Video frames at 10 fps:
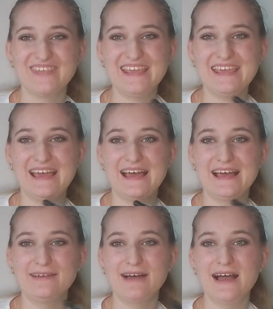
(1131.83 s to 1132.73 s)

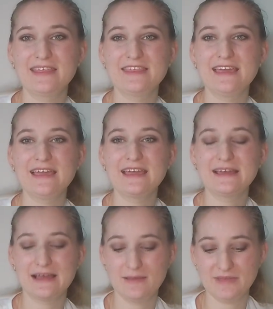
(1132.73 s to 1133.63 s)
yeah, I think
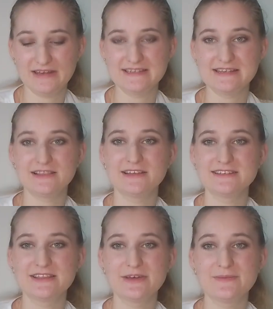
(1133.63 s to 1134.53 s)
I'm gonna
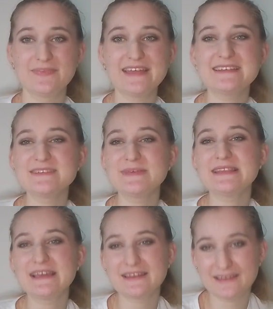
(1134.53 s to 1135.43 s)
declutter them. That doesn't mean
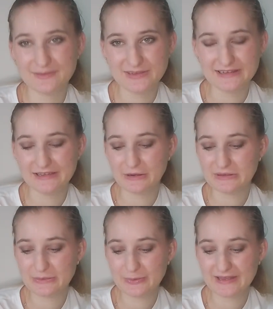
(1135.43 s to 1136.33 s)
they're gonna completely go
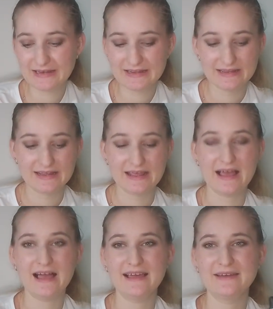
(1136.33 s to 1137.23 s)
in the bin.
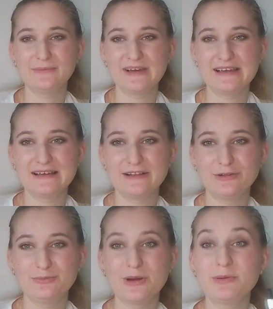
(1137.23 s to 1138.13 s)
I will
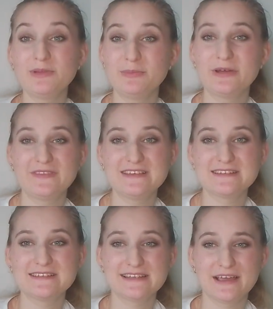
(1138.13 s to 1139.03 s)
probably put these
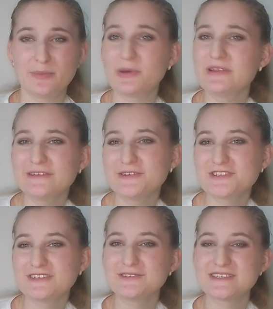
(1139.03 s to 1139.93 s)
into like a body lotion or